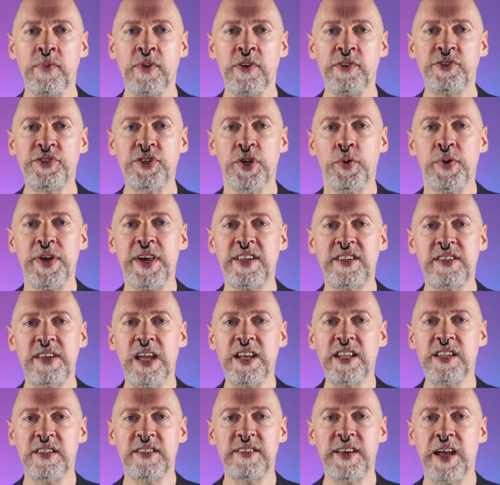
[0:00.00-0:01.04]
So he
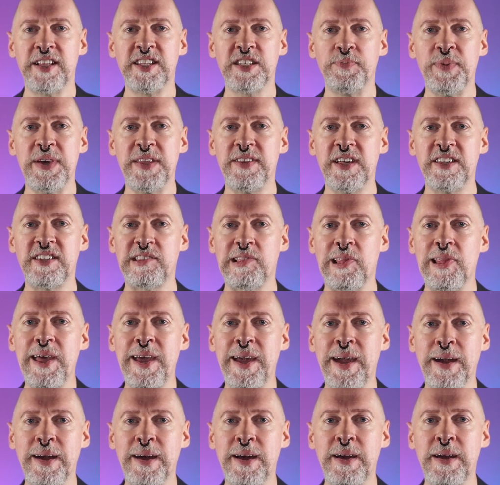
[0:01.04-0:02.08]
sent, sends me this
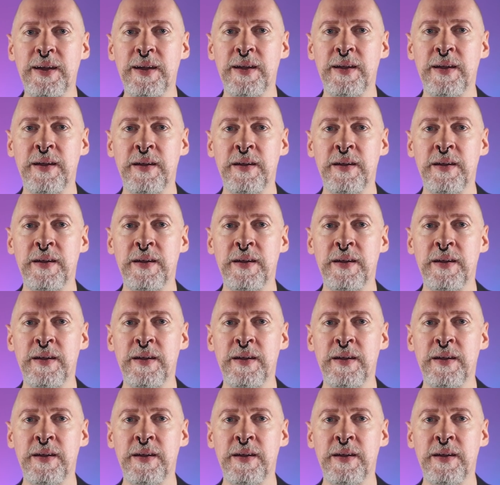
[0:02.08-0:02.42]
link